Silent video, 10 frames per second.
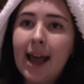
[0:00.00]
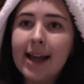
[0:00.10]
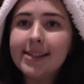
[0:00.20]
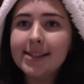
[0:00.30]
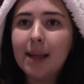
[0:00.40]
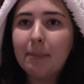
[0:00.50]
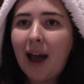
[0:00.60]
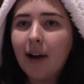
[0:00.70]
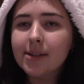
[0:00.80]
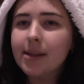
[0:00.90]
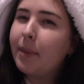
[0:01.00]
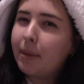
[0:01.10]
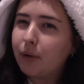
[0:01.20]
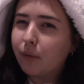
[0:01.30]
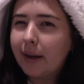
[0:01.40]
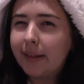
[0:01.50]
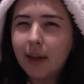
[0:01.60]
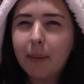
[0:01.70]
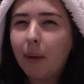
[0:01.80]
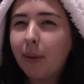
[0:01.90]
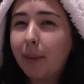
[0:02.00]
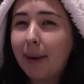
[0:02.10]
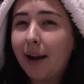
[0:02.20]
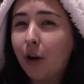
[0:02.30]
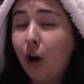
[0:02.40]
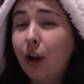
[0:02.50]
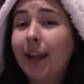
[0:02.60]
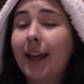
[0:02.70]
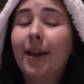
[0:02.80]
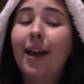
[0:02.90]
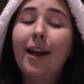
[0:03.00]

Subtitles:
and Disneyland Paris that people don't really think about when they're planning a holiday.